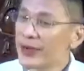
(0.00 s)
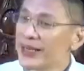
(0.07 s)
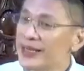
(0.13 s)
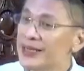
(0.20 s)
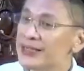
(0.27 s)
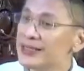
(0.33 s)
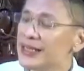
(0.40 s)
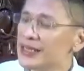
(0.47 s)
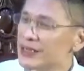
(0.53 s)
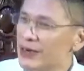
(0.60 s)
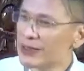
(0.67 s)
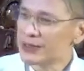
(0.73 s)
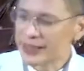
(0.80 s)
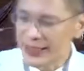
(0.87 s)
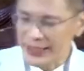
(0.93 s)
greatness in
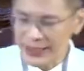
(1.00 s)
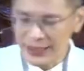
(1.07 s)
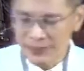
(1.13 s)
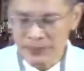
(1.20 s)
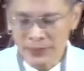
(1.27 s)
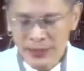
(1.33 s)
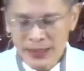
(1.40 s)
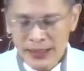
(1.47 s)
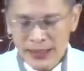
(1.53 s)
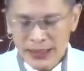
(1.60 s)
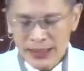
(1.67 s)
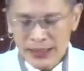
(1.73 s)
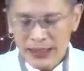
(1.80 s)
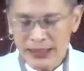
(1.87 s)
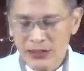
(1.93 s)
God's kingdom
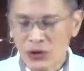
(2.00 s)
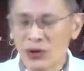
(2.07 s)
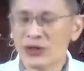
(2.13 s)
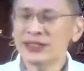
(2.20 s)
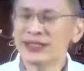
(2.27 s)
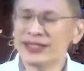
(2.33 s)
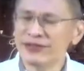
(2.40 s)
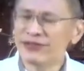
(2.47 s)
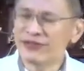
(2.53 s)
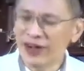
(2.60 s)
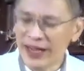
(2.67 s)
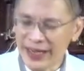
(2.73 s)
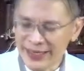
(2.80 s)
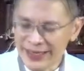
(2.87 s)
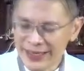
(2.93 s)
is always
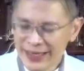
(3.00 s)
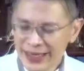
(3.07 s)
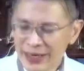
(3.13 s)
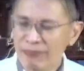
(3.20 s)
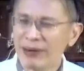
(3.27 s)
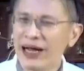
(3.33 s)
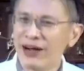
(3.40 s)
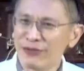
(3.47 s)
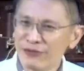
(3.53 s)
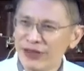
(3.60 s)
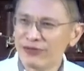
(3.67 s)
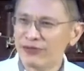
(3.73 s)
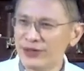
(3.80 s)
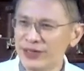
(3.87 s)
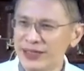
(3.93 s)
defined by our
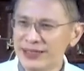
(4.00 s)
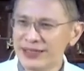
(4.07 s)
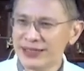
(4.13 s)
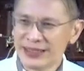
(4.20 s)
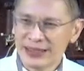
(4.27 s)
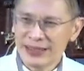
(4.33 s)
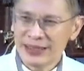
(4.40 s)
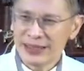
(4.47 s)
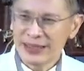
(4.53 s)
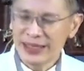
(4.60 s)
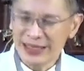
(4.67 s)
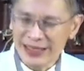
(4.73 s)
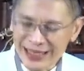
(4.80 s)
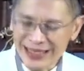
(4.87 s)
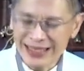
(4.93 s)
faithfulness
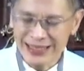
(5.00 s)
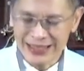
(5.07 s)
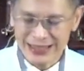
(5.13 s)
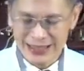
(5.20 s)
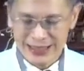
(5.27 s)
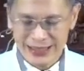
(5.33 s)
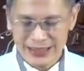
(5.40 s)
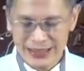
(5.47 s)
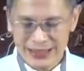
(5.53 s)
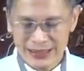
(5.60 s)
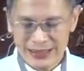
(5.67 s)
in the least.